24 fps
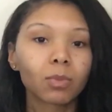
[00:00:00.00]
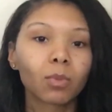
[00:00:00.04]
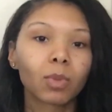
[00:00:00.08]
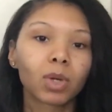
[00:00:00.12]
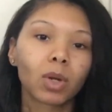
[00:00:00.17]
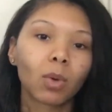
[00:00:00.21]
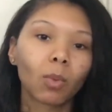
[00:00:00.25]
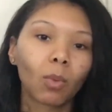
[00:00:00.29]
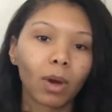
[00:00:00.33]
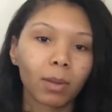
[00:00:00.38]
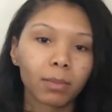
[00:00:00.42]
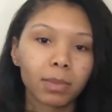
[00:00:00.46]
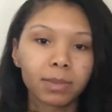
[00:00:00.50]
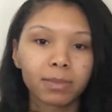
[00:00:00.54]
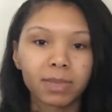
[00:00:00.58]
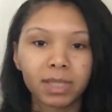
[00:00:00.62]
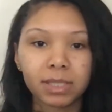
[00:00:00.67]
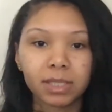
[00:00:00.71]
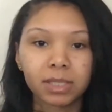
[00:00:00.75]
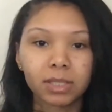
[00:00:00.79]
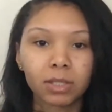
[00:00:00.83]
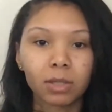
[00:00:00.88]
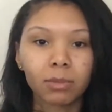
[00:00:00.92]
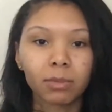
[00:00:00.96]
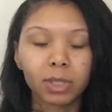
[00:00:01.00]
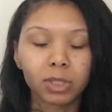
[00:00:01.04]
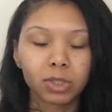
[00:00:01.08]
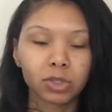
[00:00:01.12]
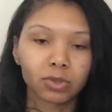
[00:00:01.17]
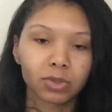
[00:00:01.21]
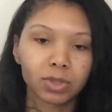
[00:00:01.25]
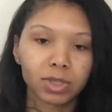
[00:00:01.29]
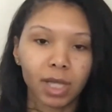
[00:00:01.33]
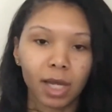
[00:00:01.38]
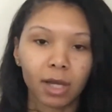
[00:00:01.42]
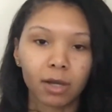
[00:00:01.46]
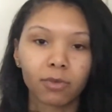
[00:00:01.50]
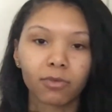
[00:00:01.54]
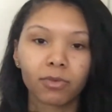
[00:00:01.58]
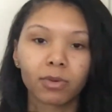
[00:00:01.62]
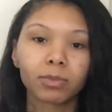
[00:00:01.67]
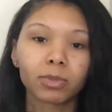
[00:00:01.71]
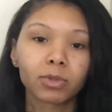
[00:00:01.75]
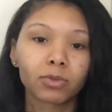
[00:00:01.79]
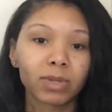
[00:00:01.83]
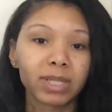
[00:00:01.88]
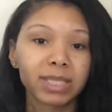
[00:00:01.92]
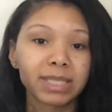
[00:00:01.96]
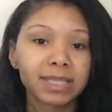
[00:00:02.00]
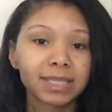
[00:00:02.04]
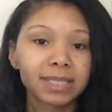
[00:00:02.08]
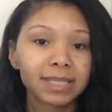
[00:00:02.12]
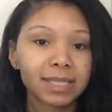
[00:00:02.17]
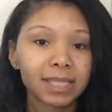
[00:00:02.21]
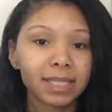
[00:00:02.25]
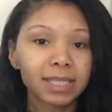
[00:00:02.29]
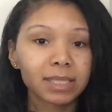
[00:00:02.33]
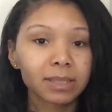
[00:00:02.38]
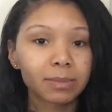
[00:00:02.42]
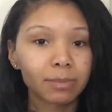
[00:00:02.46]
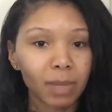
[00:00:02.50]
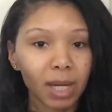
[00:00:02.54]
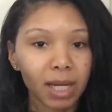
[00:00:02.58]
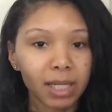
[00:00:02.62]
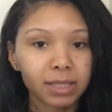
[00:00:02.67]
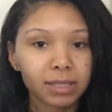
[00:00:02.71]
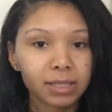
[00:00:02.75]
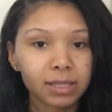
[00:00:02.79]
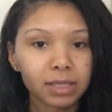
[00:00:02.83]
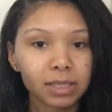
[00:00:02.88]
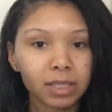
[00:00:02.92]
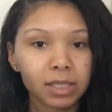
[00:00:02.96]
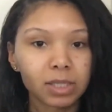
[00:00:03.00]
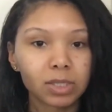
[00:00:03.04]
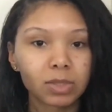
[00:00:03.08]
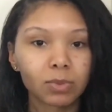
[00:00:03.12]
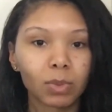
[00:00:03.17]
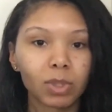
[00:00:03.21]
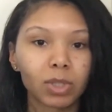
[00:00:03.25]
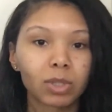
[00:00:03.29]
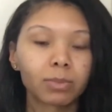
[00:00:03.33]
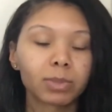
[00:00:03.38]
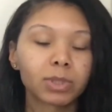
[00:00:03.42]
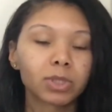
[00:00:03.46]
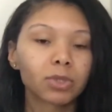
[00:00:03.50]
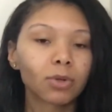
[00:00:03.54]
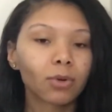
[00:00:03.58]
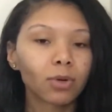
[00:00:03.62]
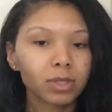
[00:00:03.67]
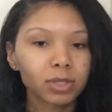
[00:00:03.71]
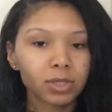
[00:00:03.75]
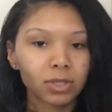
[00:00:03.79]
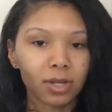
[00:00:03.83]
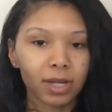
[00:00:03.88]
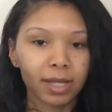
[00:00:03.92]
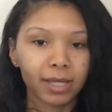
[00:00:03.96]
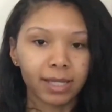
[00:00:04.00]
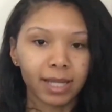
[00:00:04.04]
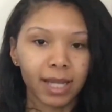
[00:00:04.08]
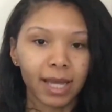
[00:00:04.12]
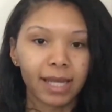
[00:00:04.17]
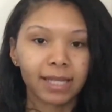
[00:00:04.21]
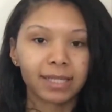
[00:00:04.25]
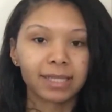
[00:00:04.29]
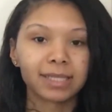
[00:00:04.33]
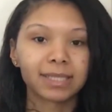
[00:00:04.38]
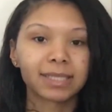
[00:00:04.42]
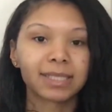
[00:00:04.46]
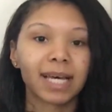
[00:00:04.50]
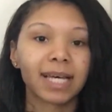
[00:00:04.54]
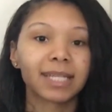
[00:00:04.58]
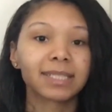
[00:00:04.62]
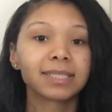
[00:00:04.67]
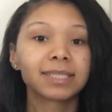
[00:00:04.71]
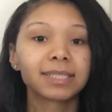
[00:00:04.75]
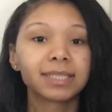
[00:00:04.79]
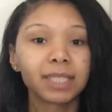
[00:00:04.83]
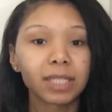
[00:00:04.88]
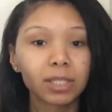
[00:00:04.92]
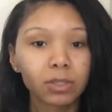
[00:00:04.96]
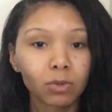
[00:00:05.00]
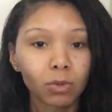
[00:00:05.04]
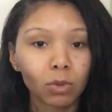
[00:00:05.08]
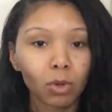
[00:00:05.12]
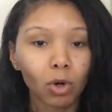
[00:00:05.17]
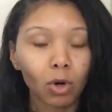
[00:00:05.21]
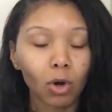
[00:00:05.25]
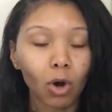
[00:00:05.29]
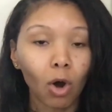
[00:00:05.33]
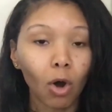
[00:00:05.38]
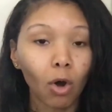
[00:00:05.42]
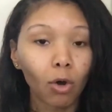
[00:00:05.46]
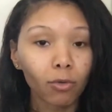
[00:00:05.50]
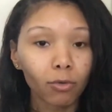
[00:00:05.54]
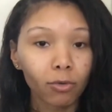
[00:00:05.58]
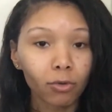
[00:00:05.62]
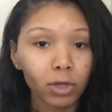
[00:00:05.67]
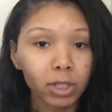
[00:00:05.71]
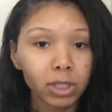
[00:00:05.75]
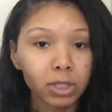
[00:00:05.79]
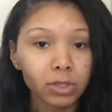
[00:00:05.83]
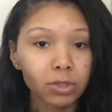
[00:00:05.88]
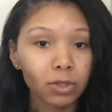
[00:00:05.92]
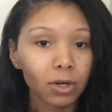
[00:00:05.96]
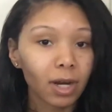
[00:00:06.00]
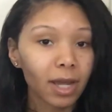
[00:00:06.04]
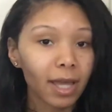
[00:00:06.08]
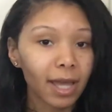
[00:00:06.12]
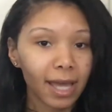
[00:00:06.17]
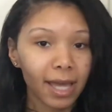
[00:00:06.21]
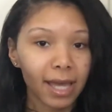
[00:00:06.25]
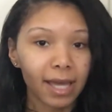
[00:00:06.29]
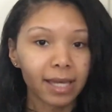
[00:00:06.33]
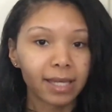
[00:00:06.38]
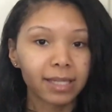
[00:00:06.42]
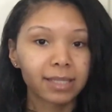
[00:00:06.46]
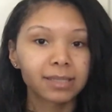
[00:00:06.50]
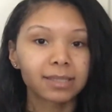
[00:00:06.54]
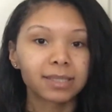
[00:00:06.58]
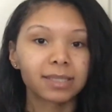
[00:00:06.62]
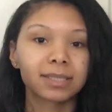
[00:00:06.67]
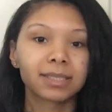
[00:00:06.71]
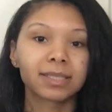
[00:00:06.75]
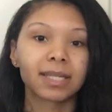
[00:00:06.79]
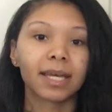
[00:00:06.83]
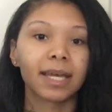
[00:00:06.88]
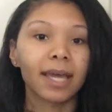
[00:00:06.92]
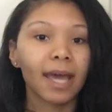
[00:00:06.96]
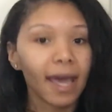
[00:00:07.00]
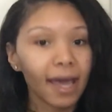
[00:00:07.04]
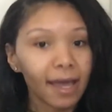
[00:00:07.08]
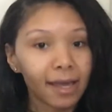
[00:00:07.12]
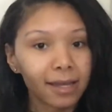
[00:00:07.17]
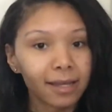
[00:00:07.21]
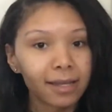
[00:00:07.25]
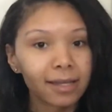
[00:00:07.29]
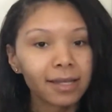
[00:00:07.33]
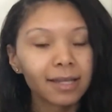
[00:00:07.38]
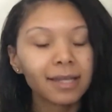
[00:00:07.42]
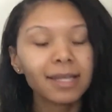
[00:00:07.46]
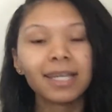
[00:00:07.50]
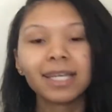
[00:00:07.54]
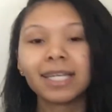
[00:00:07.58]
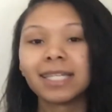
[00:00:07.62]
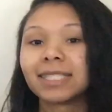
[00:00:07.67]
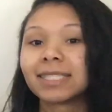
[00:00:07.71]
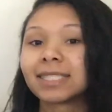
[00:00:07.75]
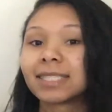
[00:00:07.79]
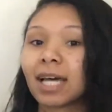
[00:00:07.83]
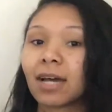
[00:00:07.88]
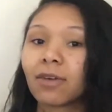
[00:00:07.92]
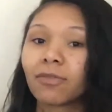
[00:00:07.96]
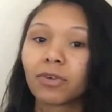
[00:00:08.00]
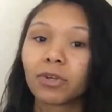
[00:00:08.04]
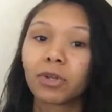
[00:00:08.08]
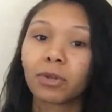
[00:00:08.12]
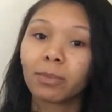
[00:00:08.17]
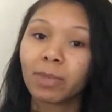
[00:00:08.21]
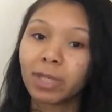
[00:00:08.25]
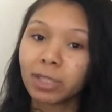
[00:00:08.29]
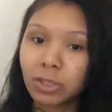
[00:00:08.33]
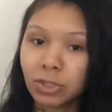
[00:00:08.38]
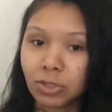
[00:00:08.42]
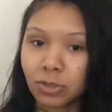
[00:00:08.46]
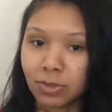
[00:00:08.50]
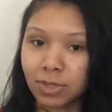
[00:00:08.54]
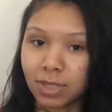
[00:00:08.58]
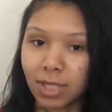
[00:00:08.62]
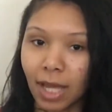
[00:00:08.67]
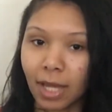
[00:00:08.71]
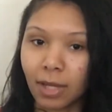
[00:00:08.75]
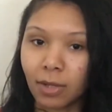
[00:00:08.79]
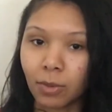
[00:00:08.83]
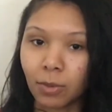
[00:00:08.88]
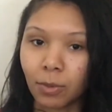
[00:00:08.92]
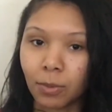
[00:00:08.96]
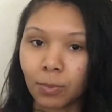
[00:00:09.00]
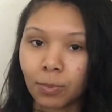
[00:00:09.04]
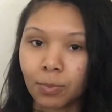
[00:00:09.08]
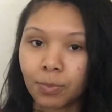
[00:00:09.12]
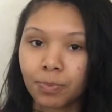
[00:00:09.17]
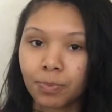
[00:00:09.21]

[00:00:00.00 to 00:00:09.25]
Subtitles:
when a woman misses her menstrual cycle from 3 to 6 months is where the pituitary gland does not signal her ovaries or her eggs to say, hey, it's time for your menstrual cycle.